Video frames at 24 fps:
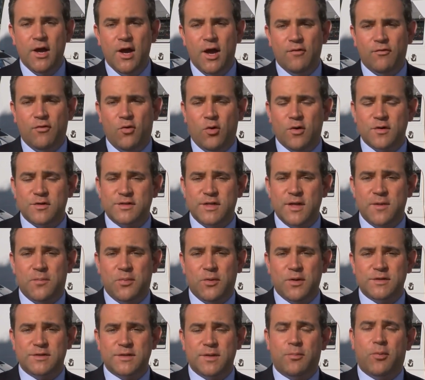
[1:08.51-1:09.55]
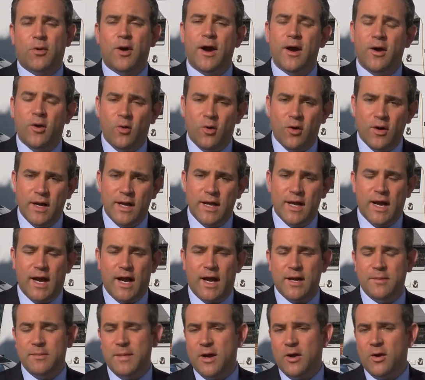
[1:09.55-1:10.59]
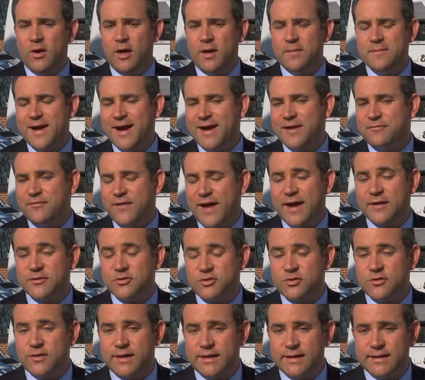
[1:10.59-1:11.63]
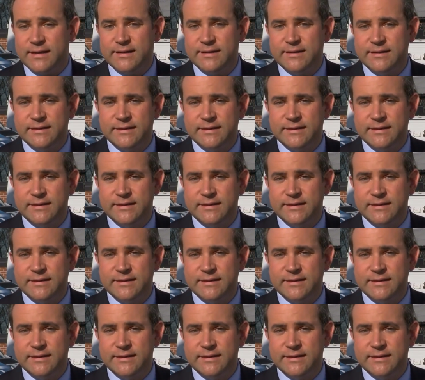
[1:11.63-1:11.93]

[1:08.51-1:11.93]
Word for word: of course, that puts a priority on American manufacturing.